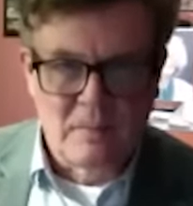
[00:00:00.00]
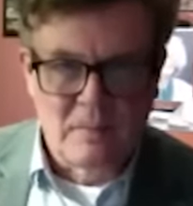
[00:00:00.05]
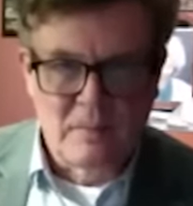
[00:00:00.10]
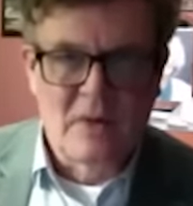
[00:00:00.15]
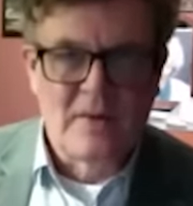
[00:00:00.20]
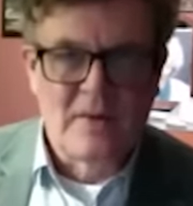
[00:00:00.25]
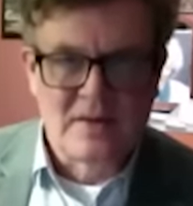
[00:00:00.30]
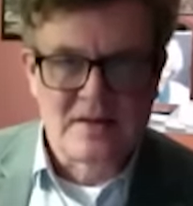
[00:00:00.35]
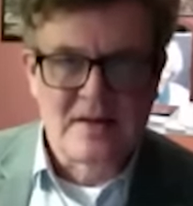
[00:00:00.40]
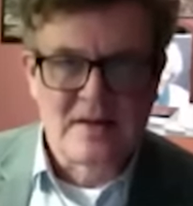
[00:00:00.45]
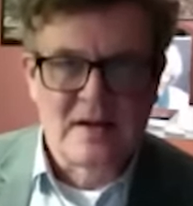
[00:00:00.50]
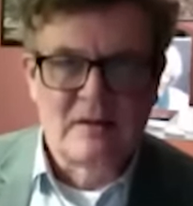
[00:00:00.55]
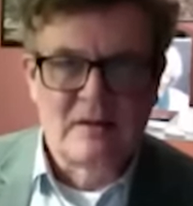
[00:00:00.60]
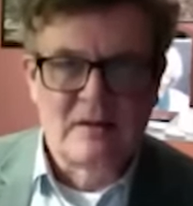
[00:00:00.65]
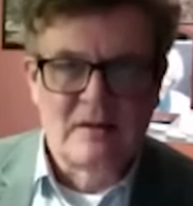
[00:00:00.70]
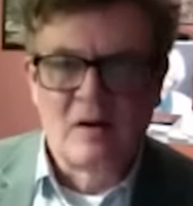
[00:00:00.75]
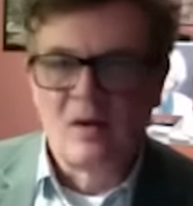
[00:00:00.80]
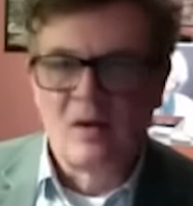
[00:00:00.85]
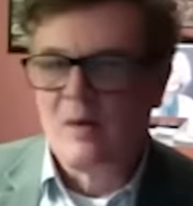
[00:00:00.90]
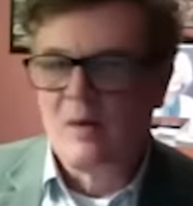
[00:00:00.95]

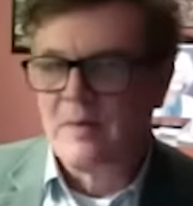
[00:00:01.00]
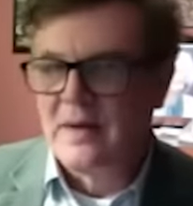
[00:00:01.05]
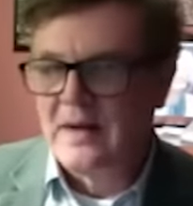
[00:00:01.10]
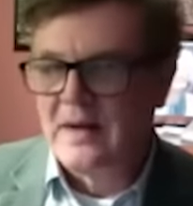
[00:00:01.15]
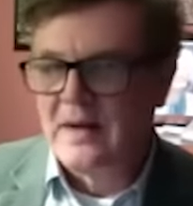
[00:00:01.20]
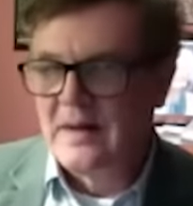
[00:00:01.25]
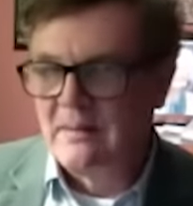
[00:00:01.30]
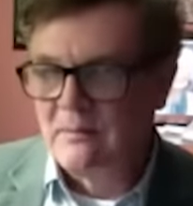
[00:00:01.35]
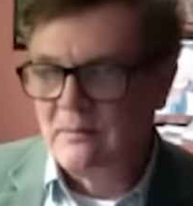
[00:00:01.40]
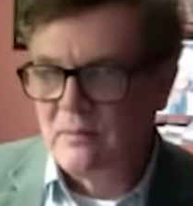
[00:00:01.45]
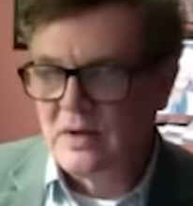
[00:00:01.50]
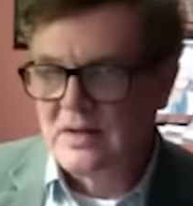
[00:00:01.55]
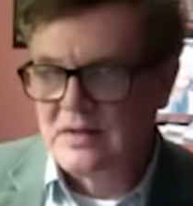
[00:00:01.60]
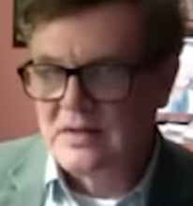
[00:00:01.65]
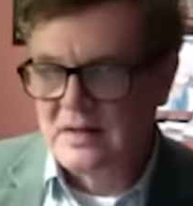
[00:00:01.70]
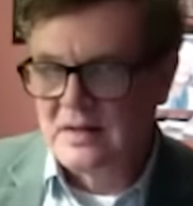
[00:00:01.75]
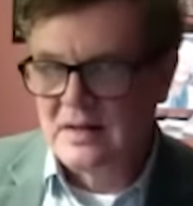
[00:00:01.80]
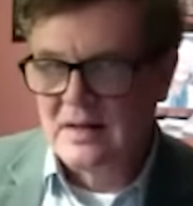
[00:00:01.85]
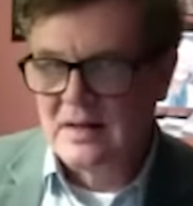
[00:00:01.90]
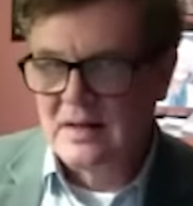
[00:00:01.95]
pro-Israel lobby in
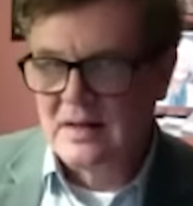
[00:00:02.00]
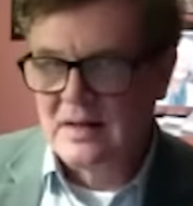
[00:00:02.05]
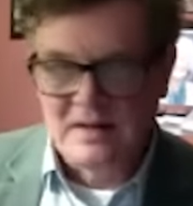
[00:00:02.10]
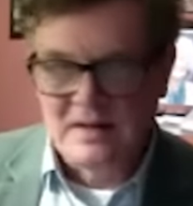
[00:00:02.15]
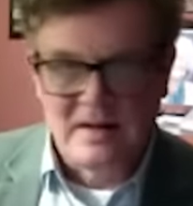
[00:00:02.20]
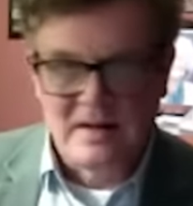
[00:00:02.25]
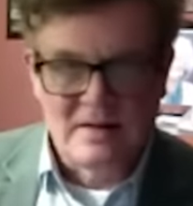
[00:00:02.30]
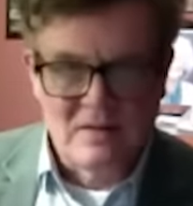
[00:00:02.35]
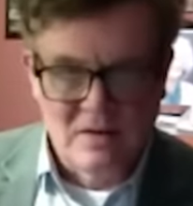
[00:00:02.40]
Britain is